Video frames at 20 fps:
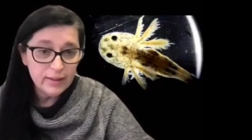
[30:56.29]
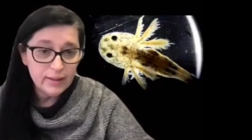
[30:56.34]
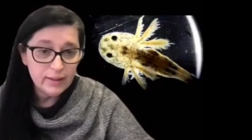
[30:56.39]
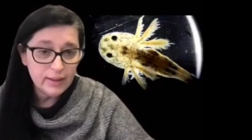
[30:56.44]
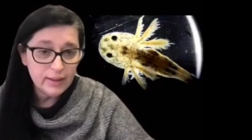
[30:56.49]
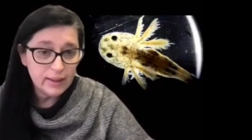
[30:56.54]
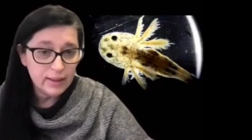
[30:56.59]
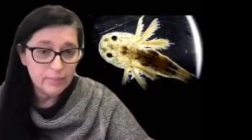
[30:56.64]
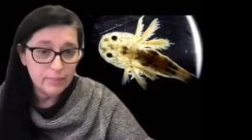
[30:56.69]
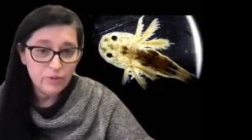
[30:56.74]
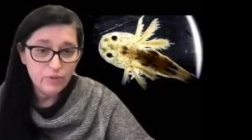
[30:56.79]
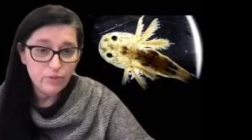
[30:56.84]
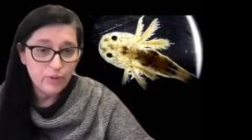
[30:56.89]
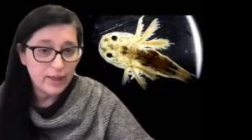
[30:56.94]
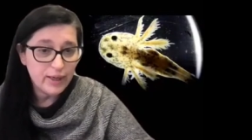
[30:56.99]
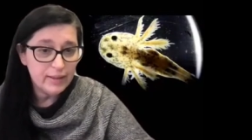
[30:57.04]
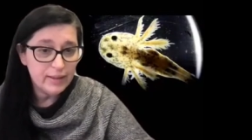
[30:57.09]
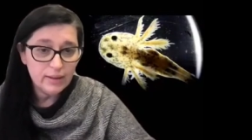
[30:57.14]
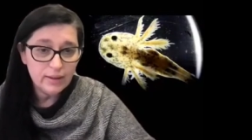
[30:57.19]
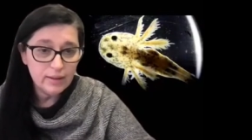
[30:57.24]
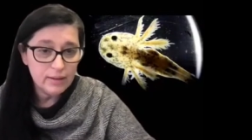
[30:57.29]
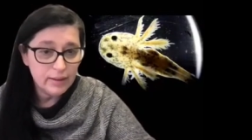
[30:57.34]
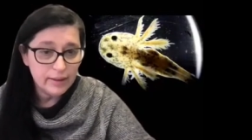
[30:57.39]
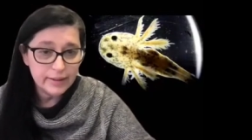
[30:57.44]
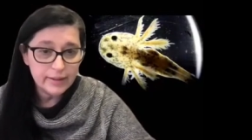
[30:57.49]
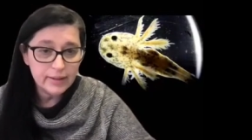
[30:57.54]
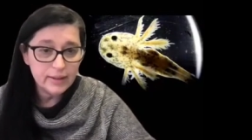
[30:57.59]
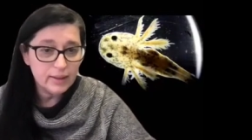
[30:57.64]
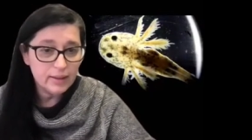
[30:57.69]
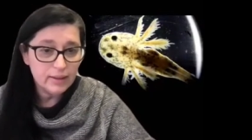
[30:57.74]
that they have been writing
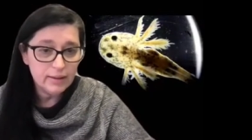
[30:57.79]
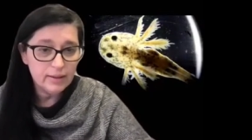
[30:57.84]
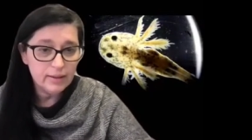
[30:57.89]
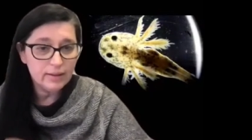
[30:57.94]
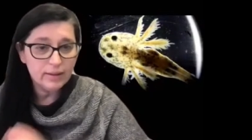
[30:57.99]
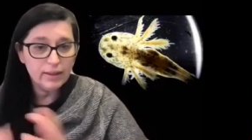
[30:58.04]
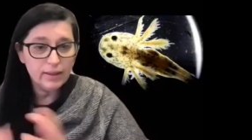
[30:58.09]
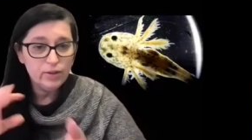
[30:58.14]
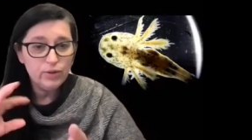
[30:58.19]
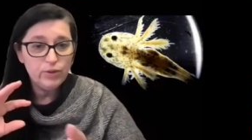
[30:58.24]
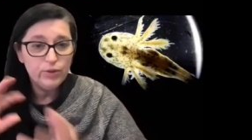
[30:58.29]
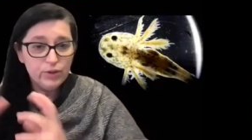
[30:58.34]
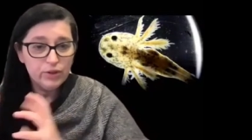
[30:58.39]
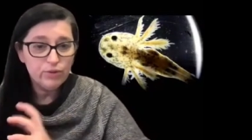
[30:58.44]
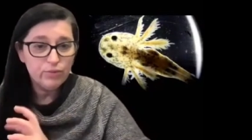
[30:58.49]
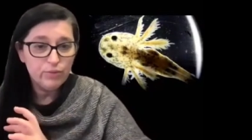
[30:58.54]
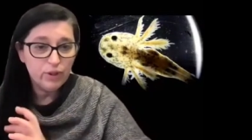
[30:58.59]
article and they used